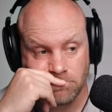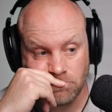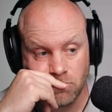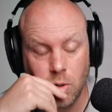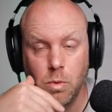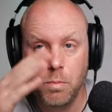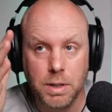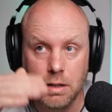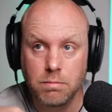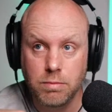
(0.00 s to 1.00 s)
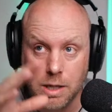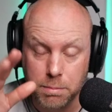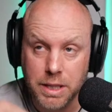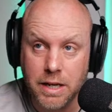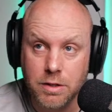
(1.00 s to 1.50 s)
we won't be
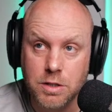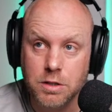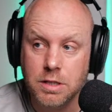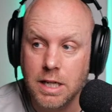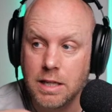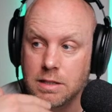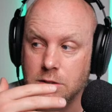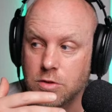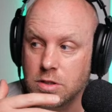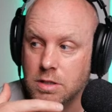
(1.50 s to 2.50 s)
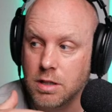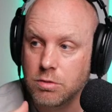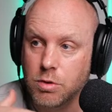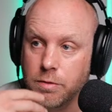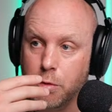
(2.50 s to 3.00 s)
completing the turn today. This is just a
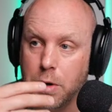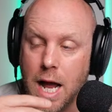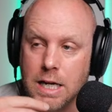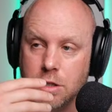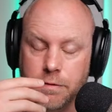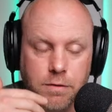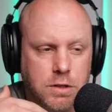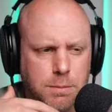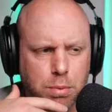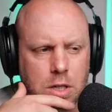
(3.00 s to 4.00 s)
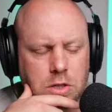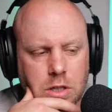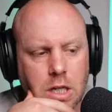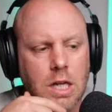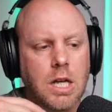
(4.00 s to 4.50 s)
sort of a reaction and first impression
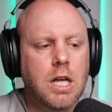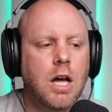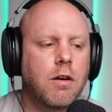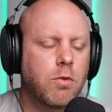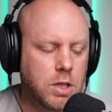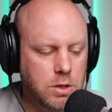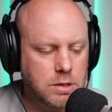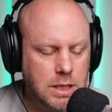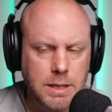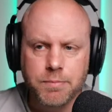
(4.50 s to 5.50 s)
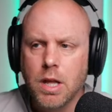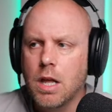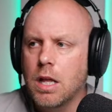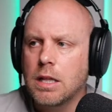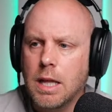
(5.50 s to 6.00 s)
of what you see.
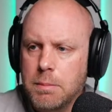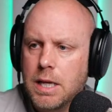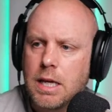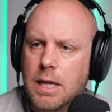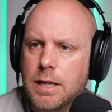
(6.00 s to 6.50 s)
Let me